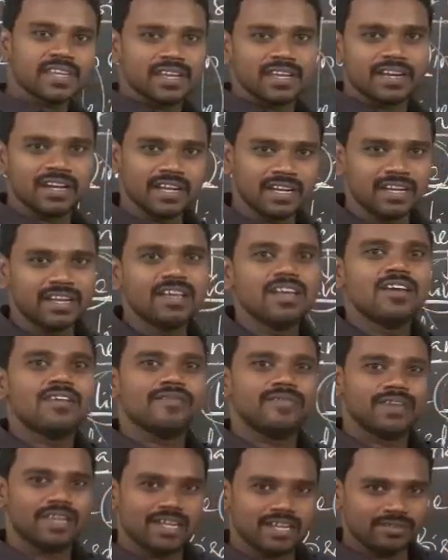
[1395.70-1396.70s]
Right.
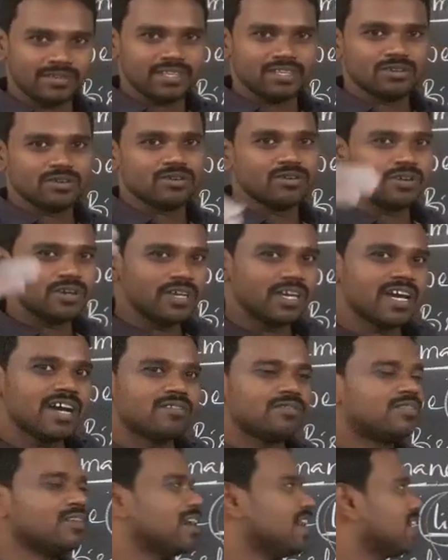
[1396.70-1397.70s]
Wherever you go, you
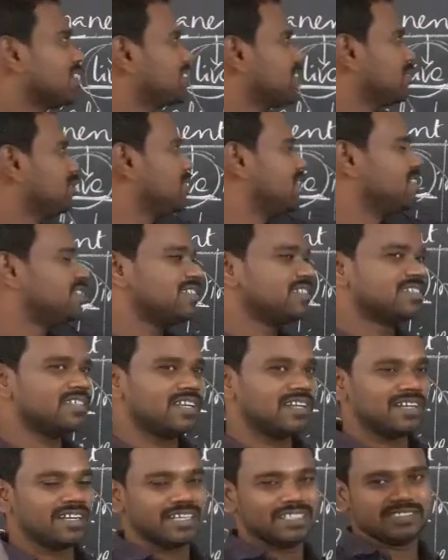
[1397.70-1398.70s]
have to accept that the
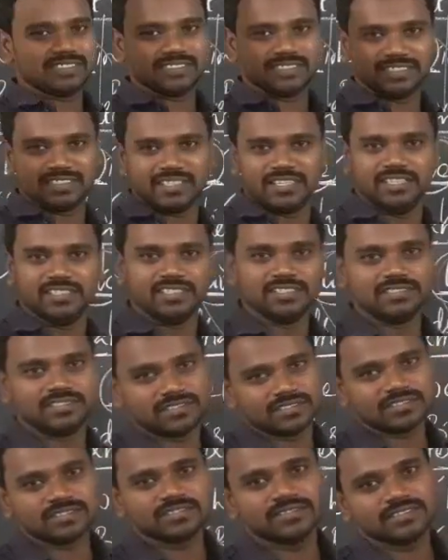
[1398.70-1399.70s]
sun rises in the
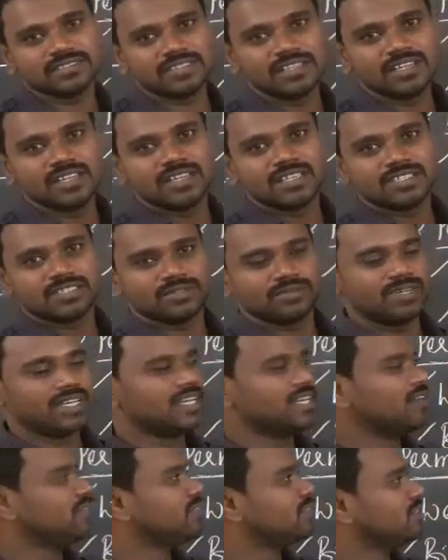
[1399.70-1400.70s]
east. So
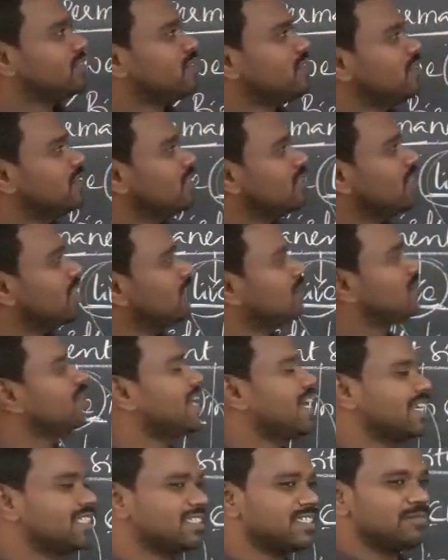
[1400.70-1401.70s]
wherever you go, you have to
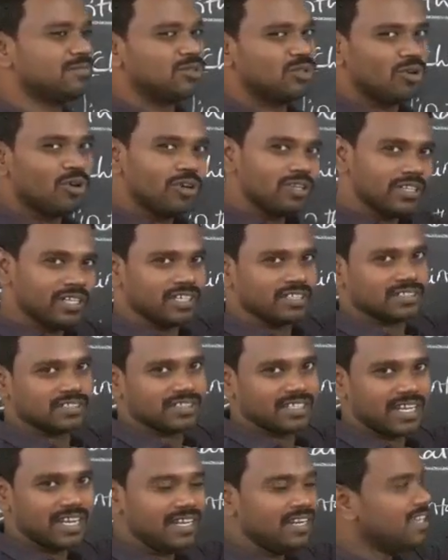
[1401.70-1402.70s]
accept all these.
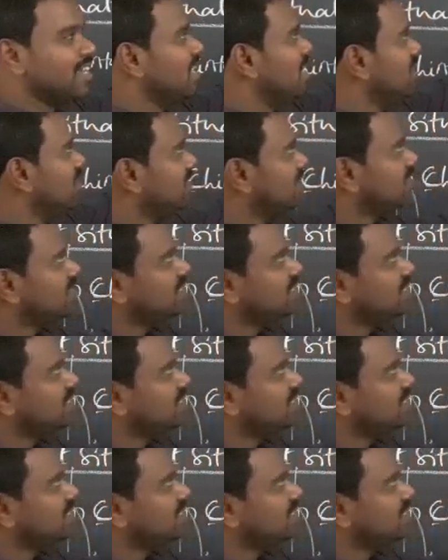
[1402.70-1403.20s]
Right. These